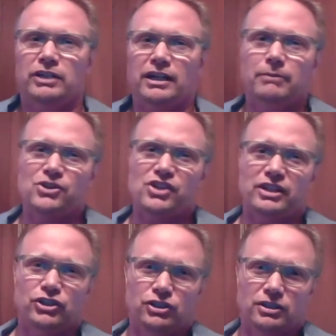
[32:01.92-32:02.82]
almost said
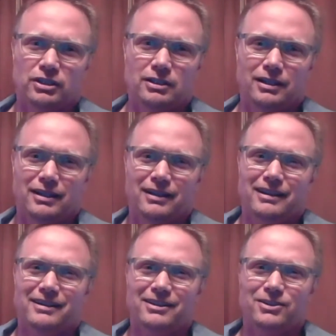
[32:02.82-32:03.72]
should,
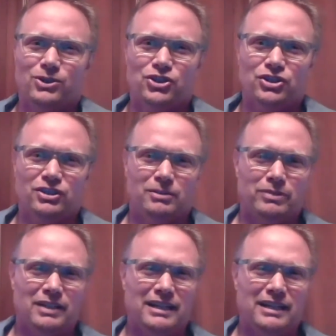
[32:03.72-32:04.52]
and of course, should applies